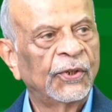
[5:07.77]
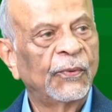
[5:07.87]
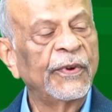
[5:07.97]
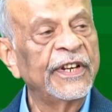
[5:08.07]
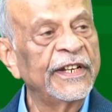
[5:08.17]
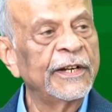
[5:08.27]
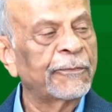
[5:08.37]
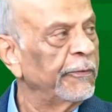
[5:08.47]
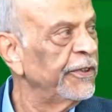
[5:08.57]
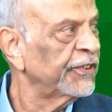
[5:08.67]
we needed
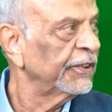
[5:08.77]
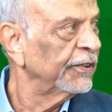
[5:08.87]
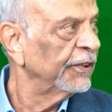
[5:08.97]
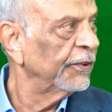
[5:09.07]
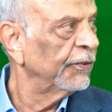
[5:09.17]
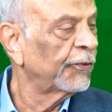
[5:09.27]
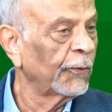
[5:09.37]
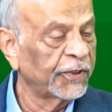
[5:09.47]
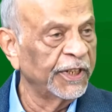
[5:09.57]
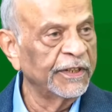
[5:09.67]
permission
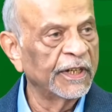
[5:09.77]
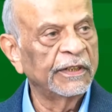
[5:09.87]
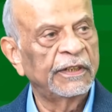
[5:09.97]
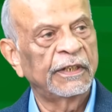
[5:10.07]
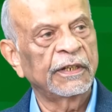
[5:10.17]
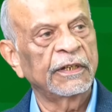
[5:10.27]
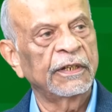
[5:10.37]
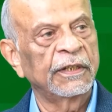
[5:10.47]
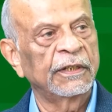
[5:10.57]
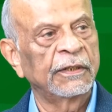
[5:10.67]
from Kenya
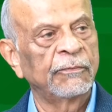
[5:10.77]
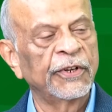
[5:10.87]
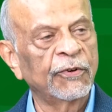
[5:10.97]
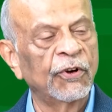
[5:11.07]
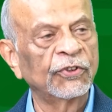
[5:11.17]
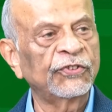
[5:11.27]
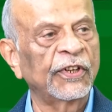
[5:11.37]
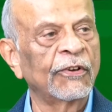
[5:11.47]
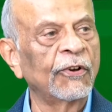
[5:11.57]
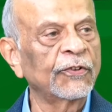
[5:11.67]
because
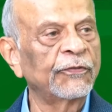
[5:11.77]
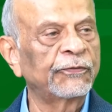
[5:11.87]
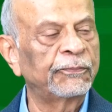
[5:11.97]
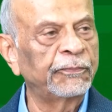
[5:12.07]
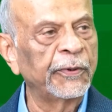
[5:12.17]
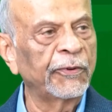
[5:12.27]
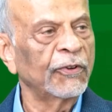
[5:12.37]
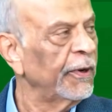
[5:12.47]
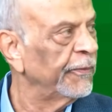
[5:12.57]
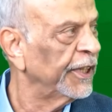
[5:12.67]
a lot of people
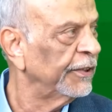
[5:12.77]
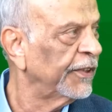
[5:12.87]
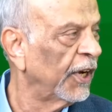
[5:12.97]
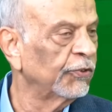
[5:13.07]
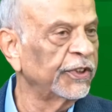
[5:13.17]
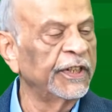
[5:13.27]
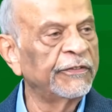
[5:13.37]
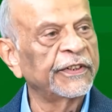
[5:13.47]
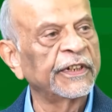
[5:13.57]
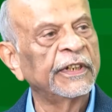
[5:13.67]
were coming in dhows and
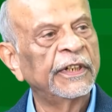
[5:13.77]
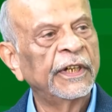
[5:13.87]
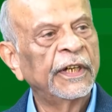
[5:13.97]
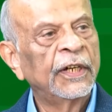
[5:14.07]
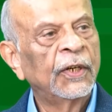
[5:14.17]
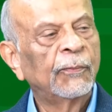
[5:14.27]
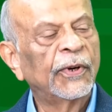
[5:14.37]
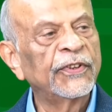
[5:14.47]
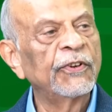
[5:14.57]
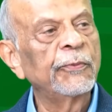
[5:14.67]
everything.
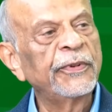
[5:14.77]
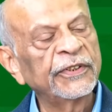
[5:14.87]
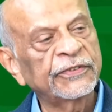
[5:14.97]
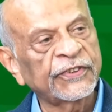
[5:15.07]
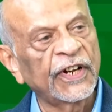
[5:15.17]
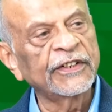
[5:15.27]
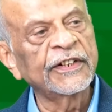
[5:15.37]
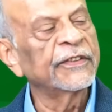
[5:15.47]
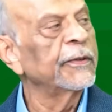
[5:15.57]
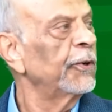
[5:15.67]
But they were being
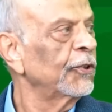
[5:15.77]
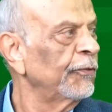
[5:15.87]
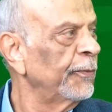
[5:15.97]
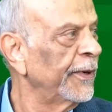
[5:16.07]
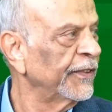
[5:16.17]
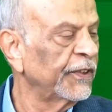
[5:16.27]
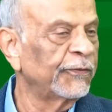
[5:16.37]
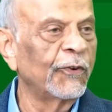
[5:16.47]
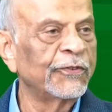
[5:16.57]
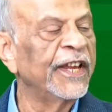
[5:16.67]
stranded at the port of Mombasa
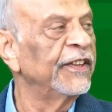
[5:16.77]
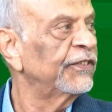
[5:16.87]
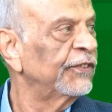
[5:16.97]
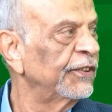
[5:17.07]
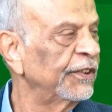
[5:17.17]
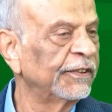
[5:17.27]
for days.